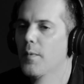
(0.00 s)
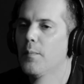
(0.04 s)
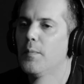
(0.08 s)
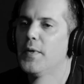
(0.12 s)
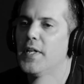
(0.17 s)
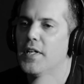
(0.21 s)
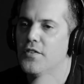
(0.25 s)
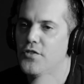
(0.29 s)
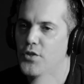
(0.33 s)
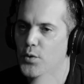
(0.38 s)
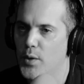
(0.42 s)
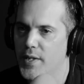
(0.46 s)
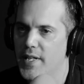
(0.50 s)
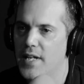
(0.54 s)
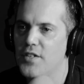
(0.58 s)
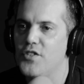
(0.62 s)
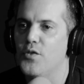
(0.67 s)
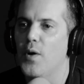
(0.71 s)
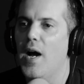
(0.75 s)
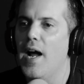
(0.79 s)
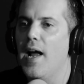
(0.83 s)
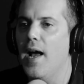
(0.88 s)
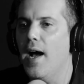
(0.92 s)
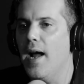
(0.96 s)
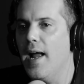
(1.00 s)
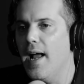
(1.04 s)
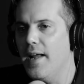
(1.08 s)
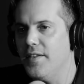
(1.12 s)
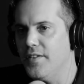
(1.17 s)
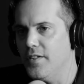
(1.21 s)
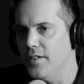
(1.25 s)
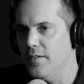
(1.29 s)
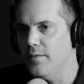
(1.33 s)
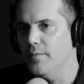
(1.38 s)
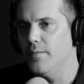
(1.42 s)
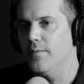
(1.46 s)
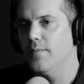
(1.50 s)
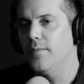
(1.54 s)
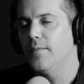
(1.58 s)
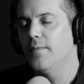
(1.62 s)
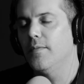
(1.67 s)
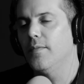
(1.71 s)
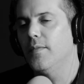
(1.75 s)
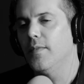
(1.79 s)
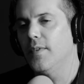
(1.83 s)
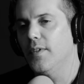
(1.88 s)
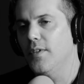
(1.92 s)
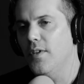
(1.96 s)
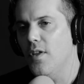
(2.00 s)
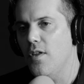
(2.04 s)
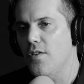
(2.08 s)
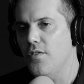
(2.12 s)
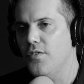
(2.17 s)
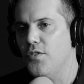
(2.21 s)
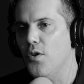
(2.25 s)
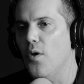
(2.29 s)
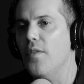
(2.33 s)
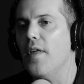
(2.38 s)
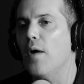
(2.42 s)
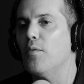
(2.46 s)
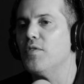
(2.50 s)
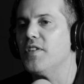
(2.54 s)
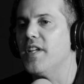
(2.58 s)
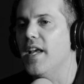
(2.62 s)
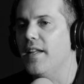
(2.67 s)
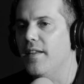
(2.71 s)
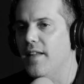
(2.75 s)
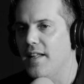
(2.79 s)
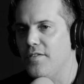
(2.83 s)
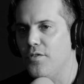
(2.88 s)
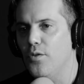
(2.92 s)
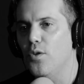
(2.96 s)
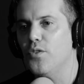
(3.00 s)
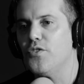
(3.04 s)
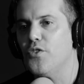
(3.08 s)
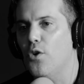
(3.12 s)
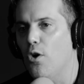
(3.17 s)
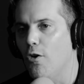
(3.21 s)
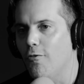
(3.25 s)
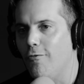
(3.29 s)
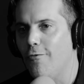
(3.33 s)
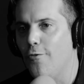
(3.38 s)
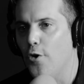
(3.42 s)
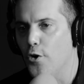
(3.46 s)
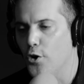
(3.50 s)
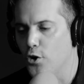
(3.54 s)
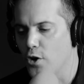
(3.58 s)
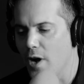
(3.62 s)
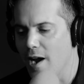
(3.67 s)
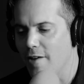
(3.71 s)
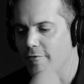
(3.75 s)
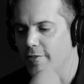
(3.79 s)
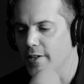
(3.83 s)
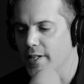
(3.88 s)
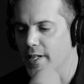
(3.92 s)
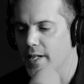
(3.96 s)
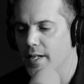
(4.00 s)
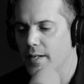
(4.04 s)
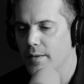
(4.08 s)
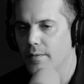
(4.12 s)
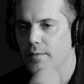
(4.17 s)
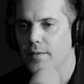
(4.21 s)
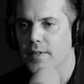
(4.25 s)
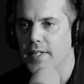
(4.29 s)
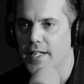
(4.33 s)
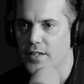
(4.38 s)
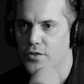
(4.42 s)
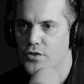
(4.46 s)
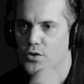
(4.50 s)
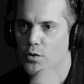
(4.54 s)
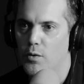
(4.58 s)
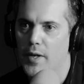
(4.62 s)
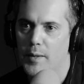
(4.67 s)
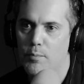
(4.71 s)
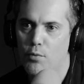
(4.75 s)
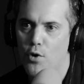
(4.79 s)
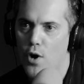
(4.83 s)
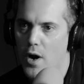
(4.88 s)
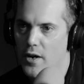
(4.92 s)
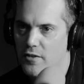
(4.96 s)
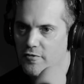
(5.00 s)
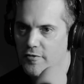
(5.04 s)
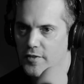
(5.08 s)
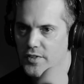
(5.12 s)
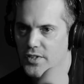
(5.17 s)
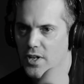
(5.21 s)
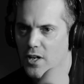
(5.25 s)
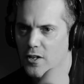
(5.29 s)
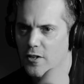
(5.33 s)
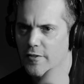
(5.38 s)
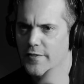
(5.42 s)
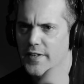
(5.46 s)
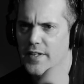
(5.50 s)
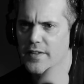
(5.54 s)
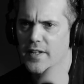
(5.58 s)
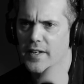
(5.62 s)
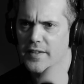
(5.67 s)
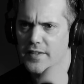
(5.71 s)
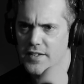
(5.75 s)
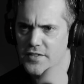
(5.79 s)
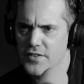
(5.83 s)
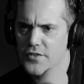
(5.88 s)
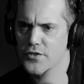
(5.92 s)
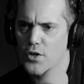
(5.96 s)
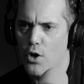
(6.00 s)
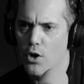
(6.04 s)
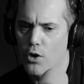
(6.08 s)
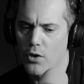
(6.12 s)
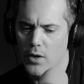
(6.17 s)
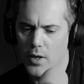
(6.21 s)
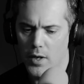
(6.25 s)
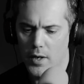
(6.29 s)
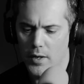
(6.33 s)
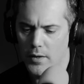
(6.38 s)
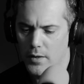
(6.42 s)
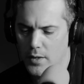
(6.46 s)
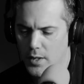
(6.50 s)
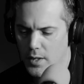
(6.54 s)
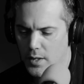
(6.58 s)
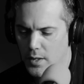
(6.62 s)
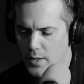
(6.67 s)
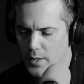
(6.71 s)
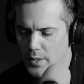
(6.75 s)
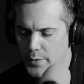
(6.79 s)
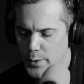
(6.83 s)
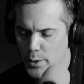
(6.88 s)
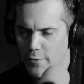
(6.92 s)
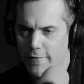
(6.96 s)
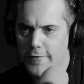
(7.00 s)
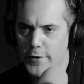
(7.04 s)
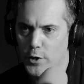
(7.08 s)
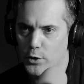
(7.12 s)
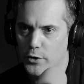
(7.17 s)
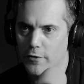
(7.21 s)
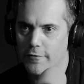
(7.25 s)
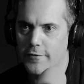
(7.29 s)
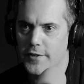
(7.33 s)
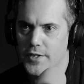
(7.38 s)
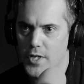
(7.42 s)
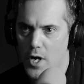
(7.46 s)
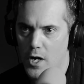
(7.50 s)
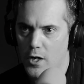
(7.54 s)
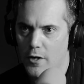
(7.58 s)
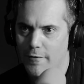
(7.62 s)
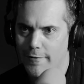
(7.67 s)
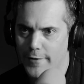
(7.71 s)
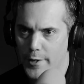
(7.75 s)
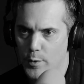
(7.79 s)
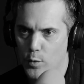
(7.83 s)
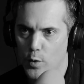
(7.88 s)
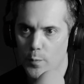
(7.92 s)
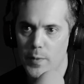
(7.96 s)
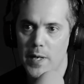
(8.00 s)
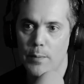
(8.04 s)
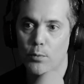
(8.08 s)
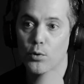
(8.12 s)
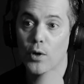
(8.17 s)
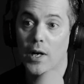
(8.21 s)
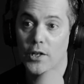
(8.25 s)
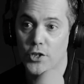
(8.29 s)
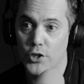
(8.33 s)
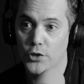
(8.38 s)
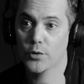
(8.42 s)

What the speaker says: Because doing that, so I had to. So those are all photographic things. So like product photography, like this is all field of photography where people